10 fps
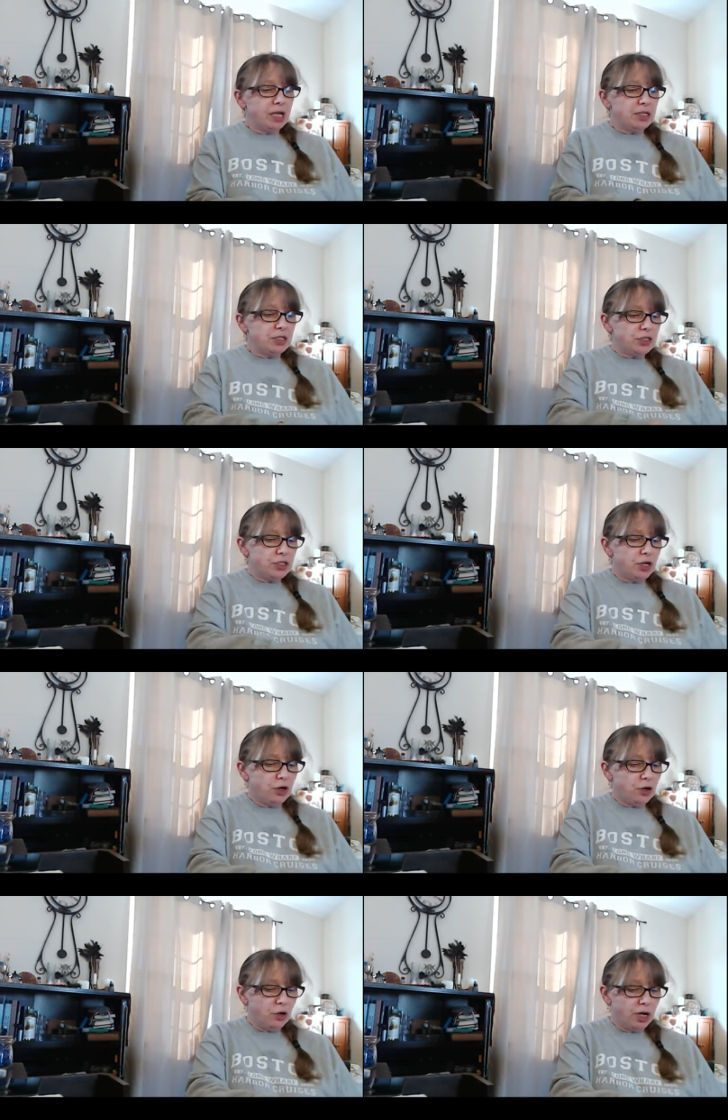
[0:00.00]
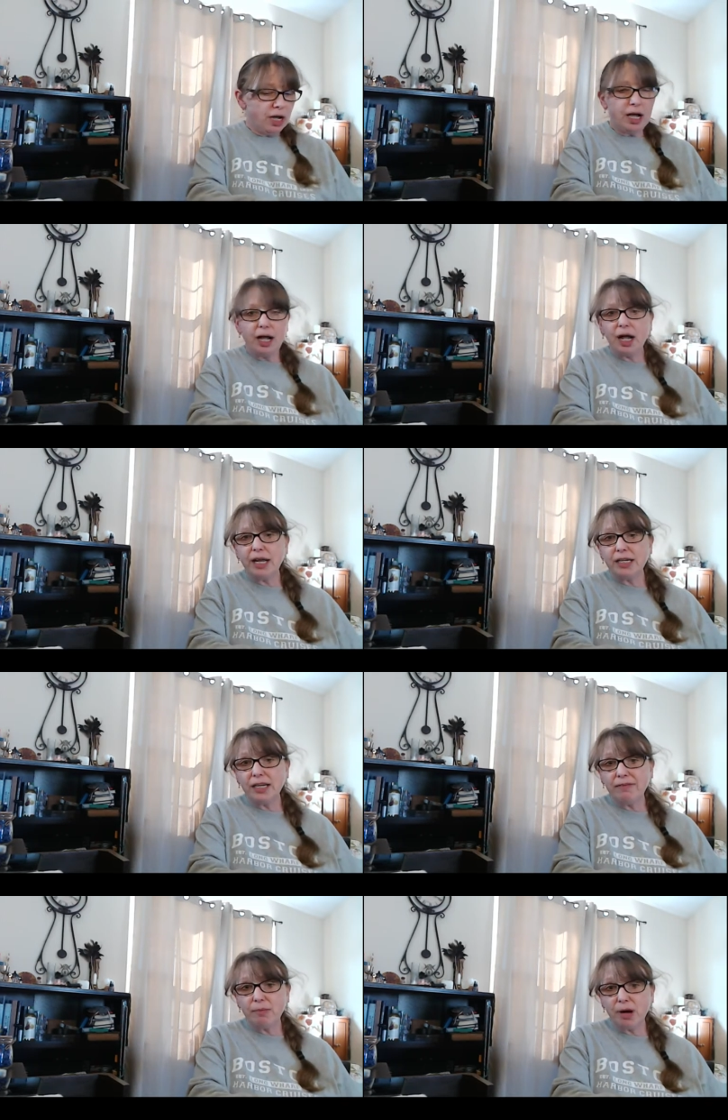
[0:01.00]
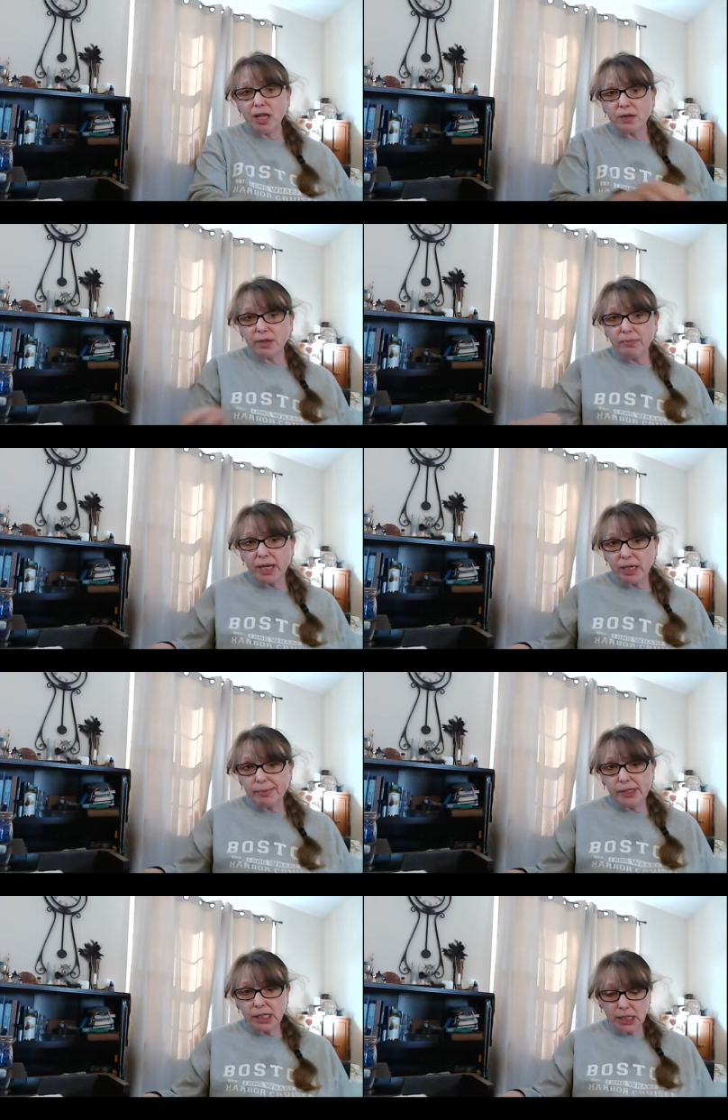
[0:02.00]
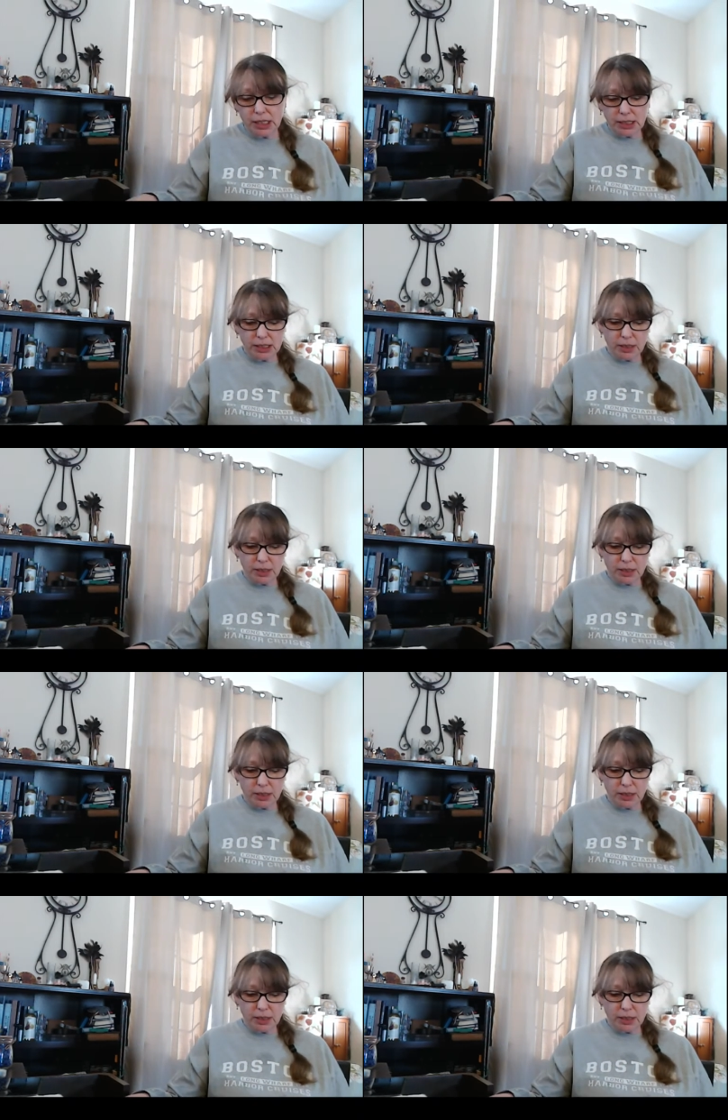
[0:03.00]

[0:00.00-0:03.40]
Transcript: So I didn't even bother with makeup or anything.